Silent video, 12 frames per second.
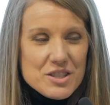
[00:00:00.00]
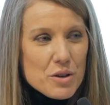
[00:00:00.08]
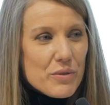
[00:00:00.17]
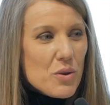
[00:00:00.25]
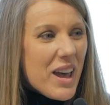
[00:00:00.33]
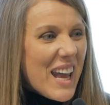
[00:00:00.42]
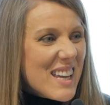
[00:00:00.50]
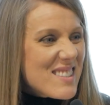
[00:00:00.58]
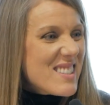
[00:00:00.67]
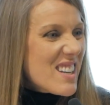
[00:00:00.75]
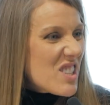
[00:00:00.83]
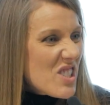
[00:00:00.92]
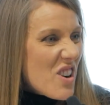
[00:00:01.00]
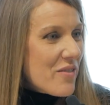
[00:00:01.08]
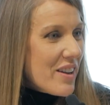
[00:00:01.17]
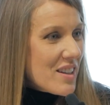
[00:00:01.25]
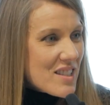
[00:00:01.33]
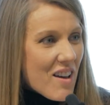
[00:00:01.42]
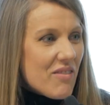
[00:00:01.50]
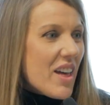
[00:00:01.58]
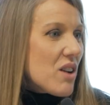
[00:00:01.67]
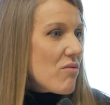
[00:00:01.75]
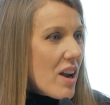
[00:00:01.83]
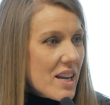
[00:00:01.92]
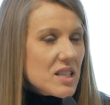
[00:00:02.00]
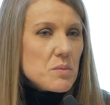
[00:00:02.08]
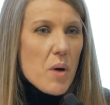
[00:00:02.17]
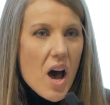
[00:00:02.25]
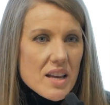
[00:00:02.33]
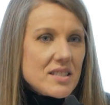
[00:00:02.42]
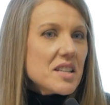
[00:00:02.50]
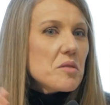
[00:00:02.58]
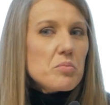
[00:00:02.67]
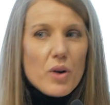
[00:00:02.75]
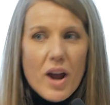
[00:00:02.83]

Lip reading: So if you ate 6 servings of rice, pasta,